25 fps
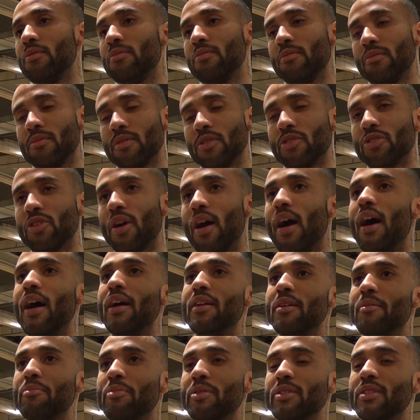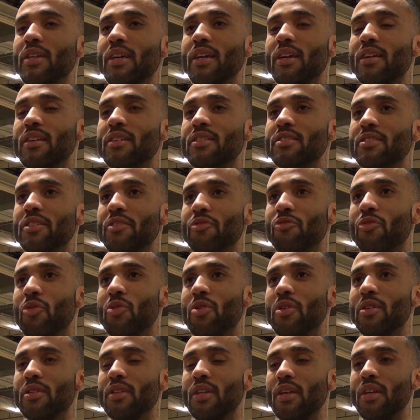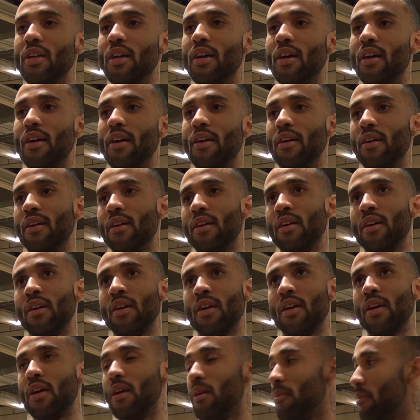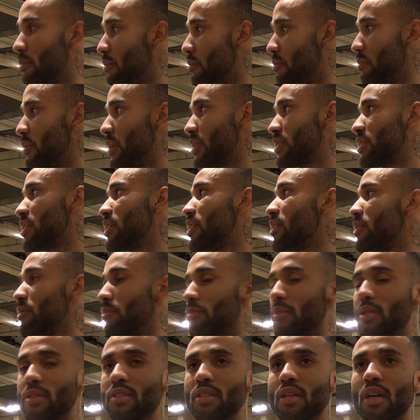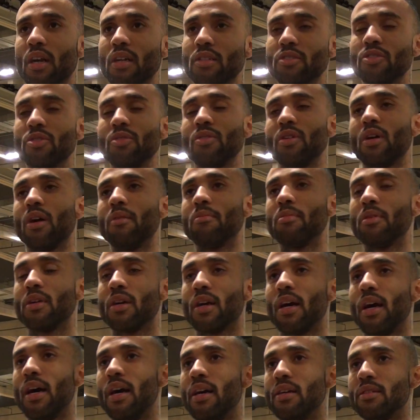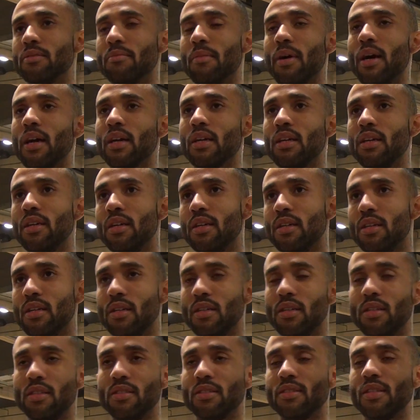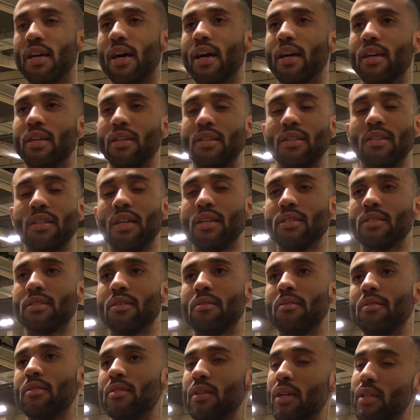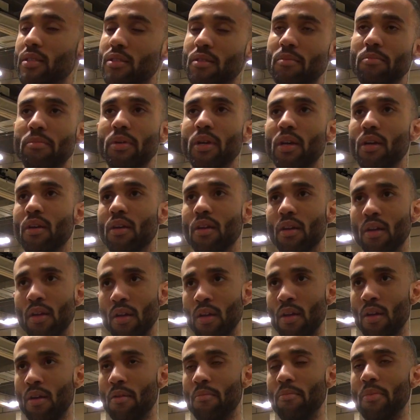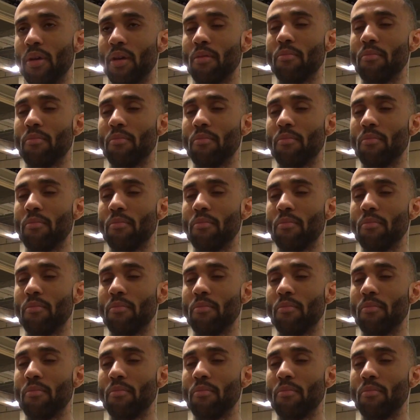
we're trying to put the energy forth, and missing our couple of guys, Maki and Zack. That's a big